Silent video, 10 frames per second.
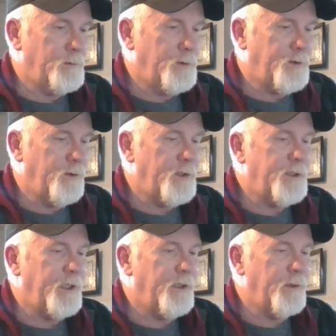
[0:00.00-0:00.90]
turn it
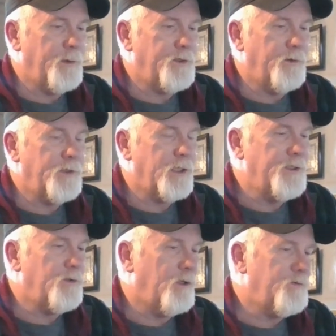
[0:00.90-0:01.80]
down. I'm going to turn these
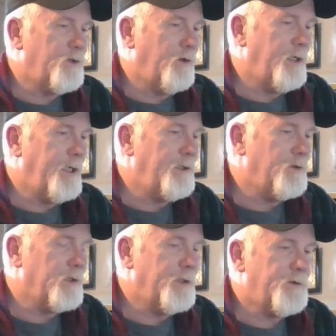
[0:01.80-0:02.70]
lights off. Sorry, I hate
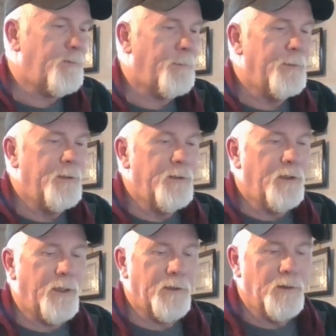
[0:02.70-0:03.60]
those lights.
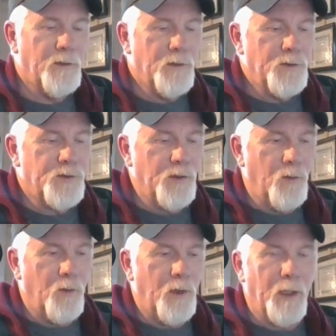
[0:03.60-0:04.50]
All right, so
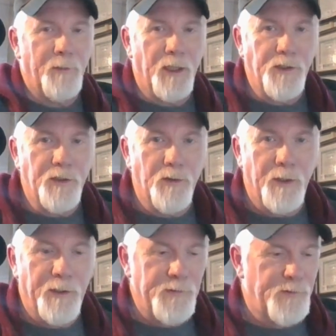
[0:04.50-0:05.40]
what I'm going to do
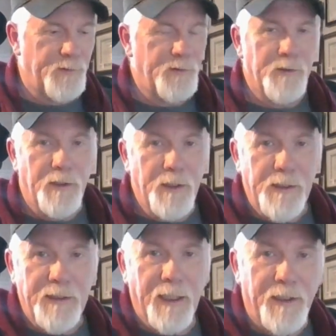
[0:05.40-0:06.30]
is,
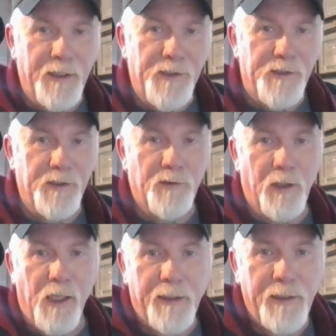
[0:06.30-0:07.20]
to get this to
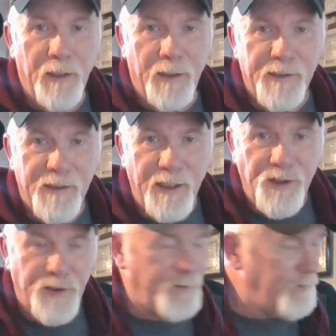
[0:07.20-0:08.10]
lock in on
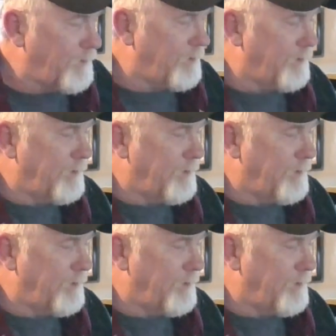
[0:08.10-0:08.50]
stations,